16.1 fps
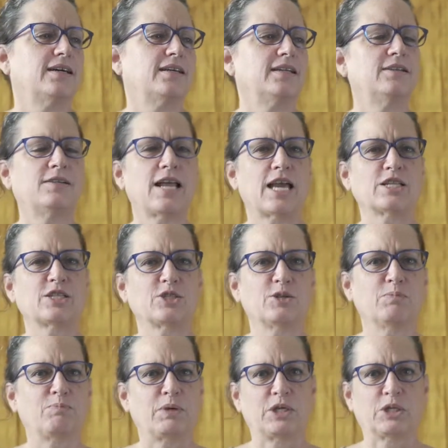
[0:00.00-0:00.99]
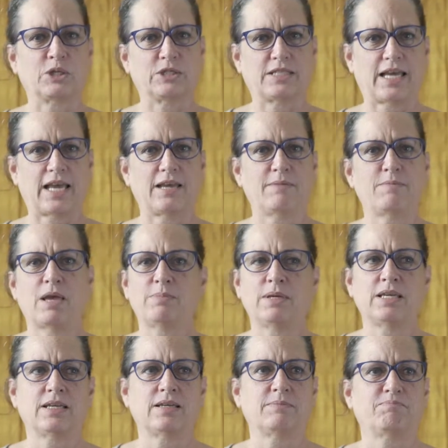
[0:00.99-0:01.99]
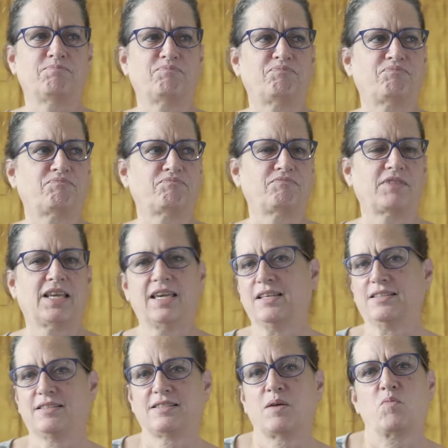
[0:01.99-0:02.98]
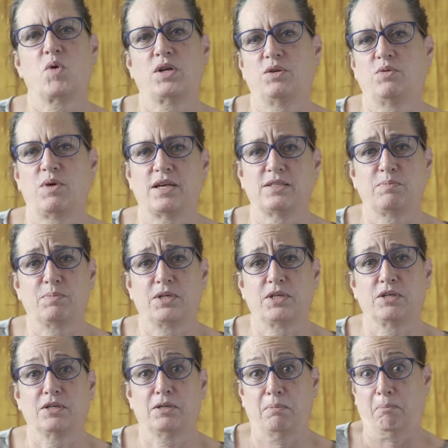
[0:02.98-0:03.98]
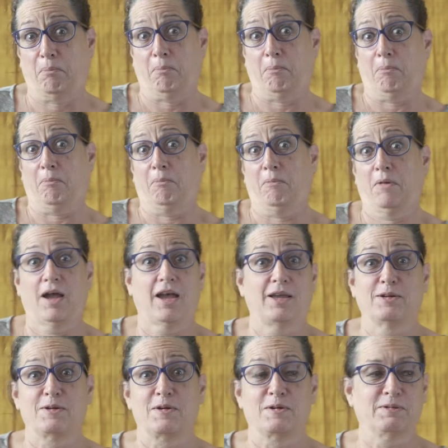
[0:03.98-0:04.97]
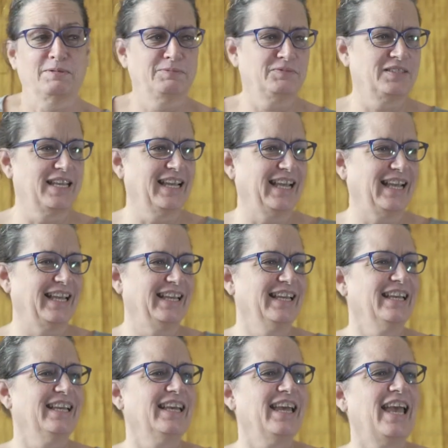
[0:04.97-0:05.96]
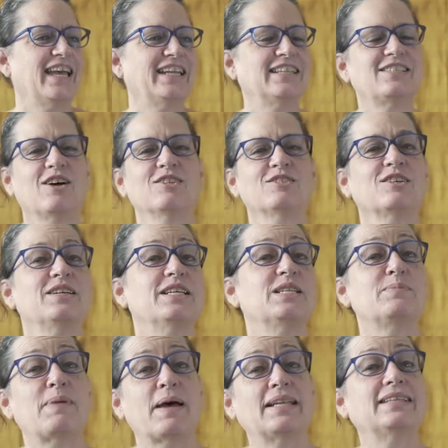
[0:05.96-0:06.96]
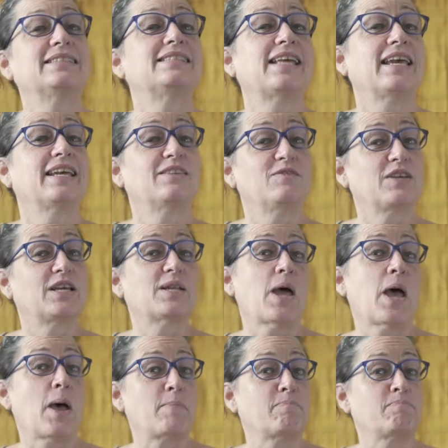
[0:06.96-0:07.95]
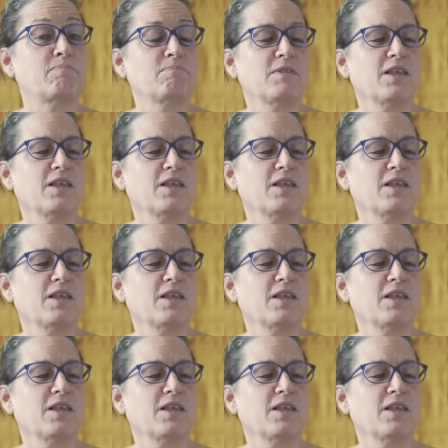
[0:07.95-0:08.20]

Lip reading: International Beard Day. Maybe kiss someone who has a beard. I don't know. And it's also Independence Day in Vietnam.